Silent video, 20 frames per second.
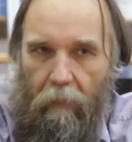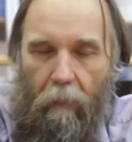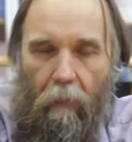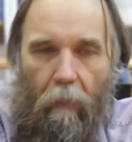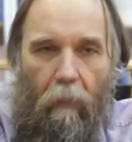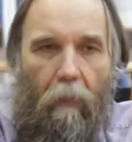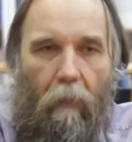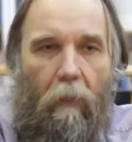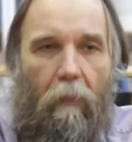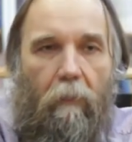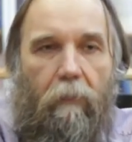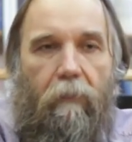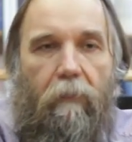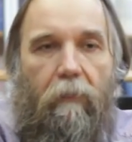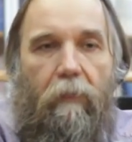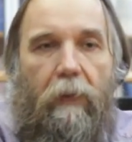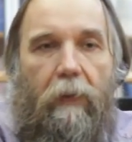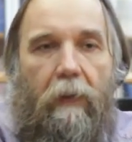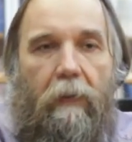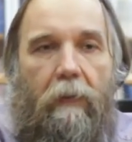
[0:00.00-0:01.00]
of
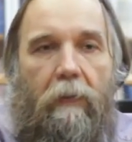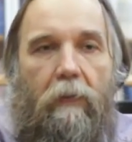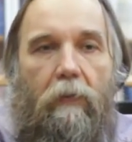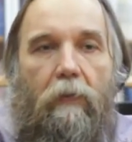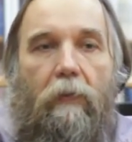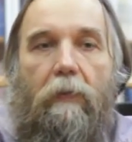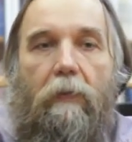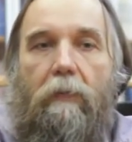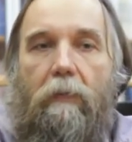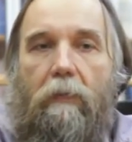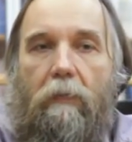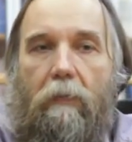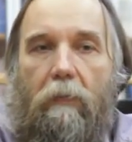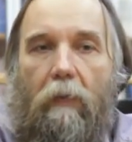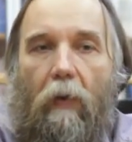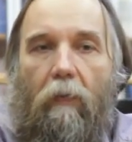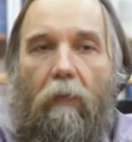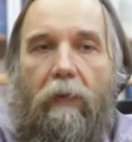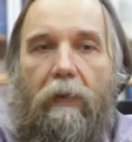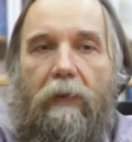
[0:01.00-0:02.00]
the rule,
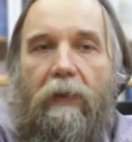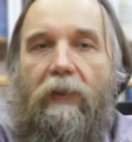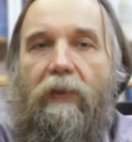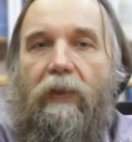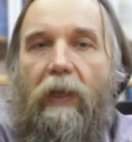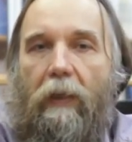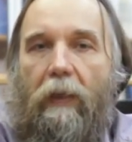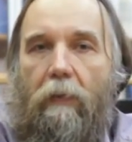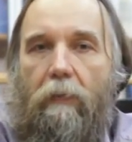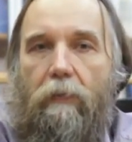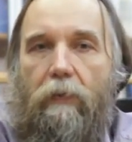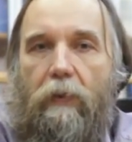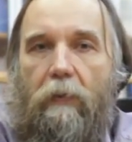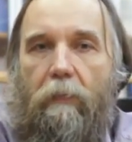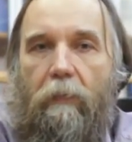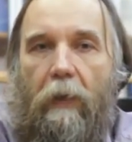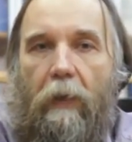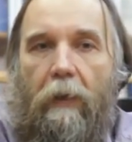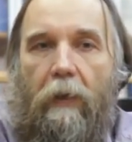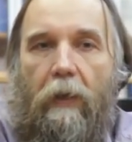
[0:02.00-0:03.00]
of the
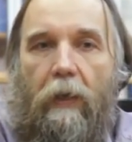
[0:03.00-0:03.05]
dictatorship